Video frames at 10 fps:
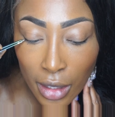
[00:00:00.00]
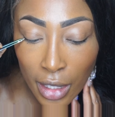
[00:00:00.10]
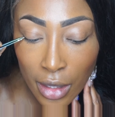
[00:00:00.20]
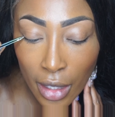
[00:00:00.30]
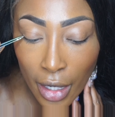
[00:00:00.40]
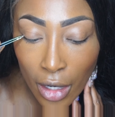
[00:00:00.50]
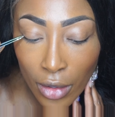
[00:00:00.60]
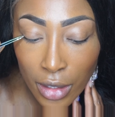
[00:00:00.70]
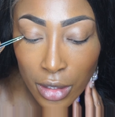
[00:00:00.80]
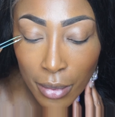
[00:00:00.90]
in the hair
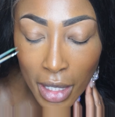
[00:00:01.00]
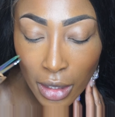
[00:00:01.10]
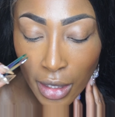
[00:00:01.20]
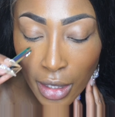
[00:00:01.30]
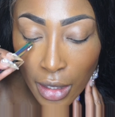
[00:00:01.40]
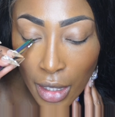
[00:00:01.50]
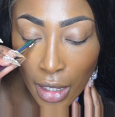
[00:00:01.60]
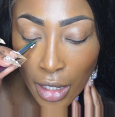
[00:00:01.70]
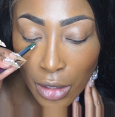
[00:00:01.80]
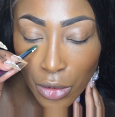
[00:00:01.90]
into my lid,
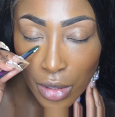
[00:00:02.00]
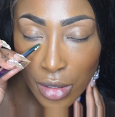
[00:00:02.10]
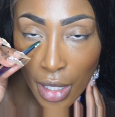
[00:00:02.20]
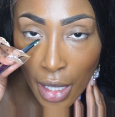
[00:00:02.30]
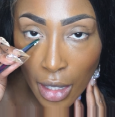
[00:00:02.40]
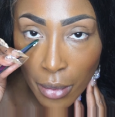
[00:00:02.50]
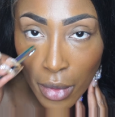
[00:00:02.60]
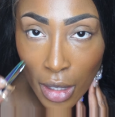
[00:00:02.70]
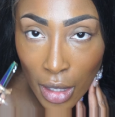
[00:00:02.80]
and do the same